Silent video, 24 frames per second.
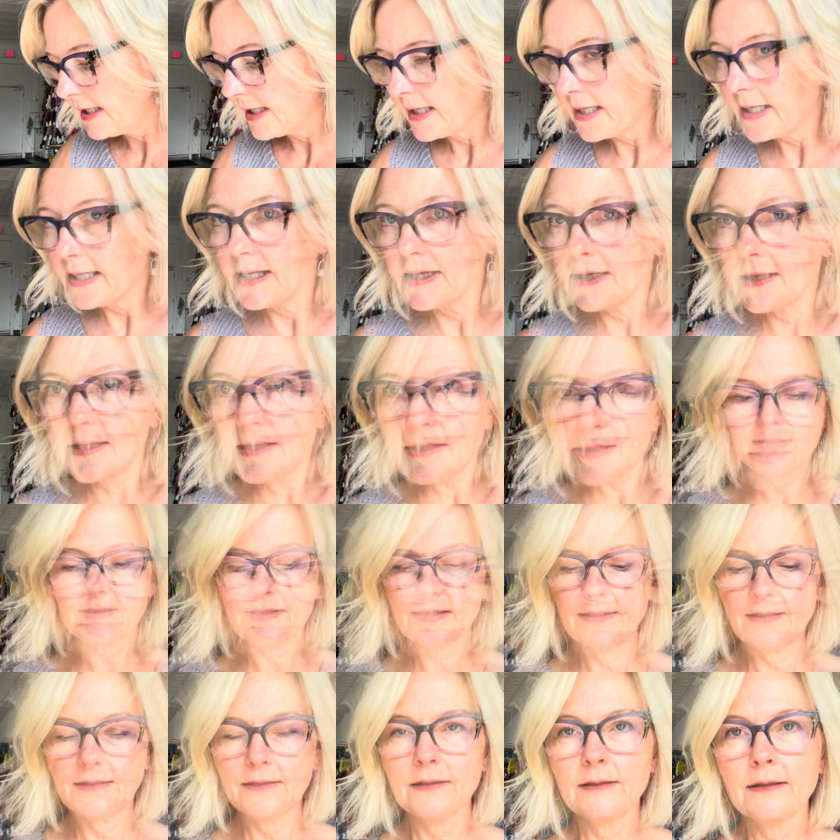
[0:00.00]

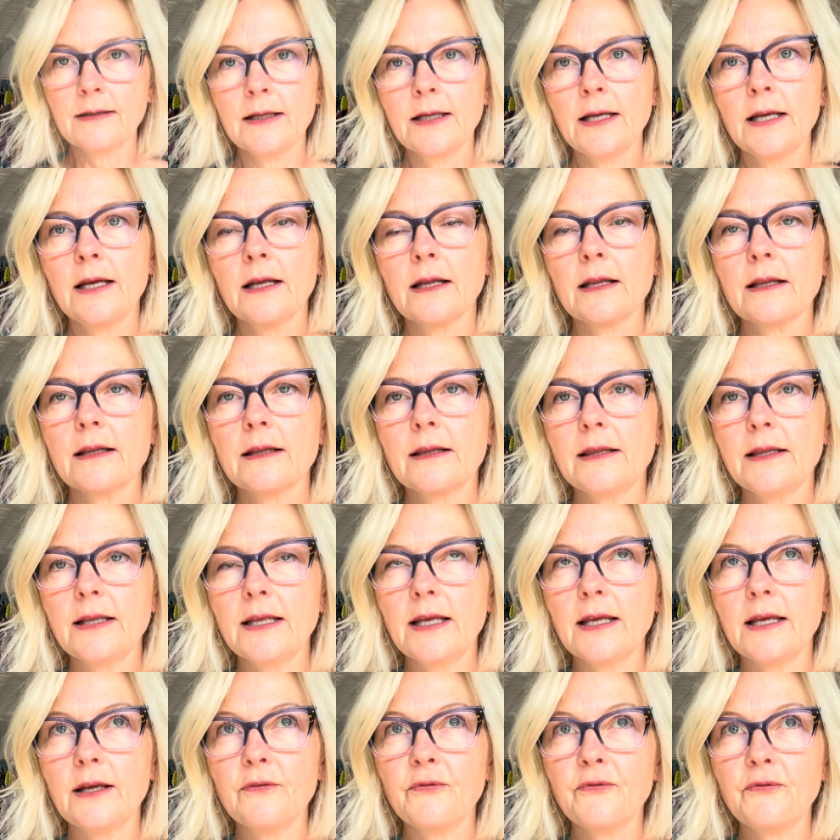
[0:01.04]
is
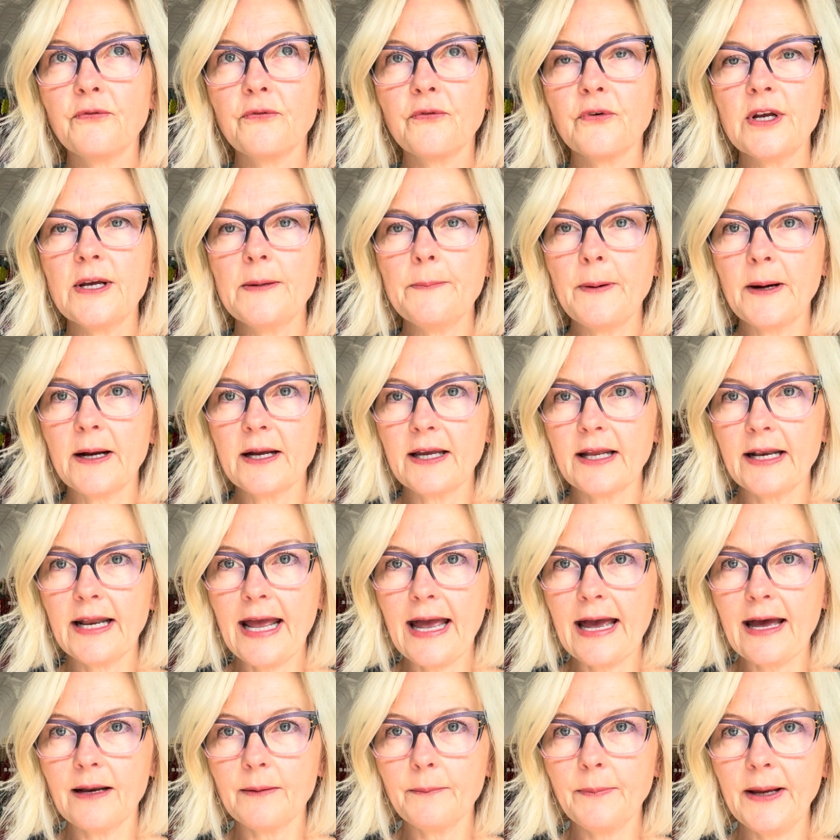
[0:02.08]
the free bucket
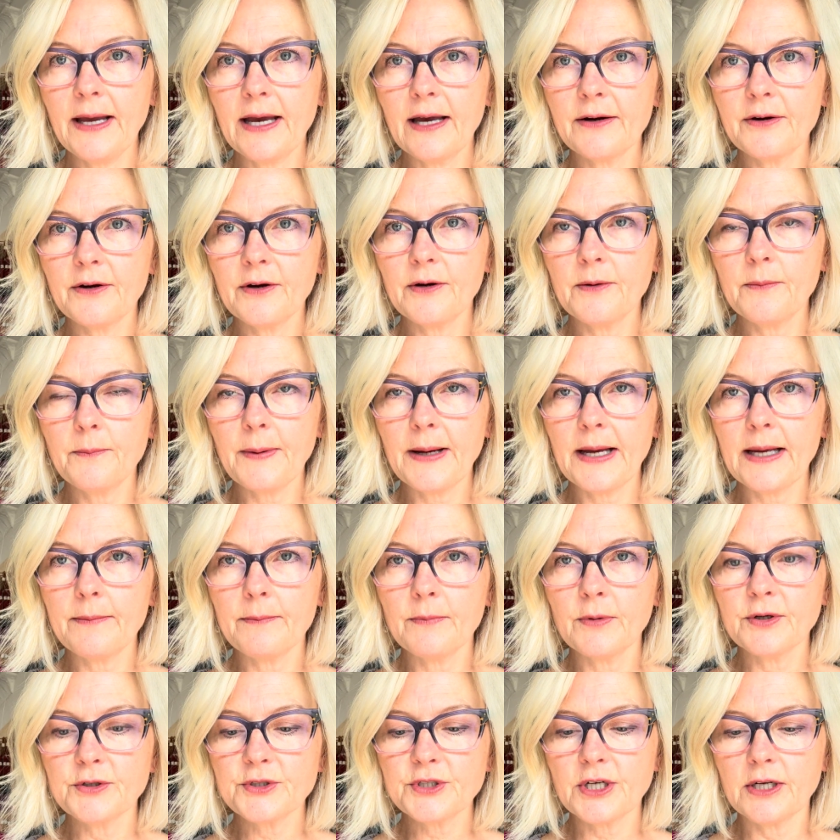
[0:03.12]
hat pattern by
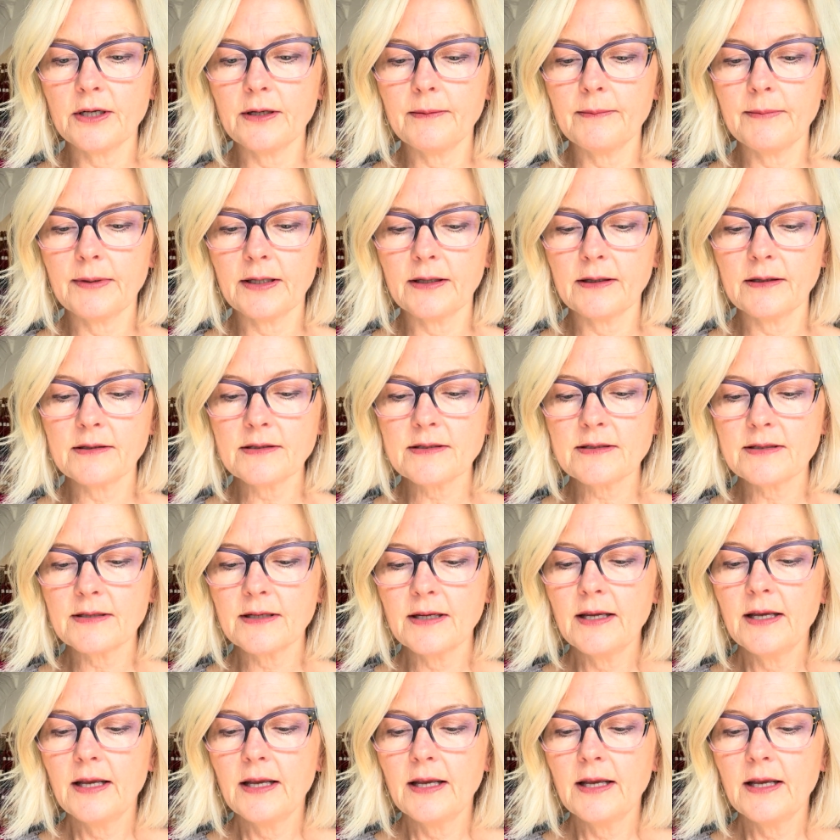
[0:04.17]
Merchant & Mills.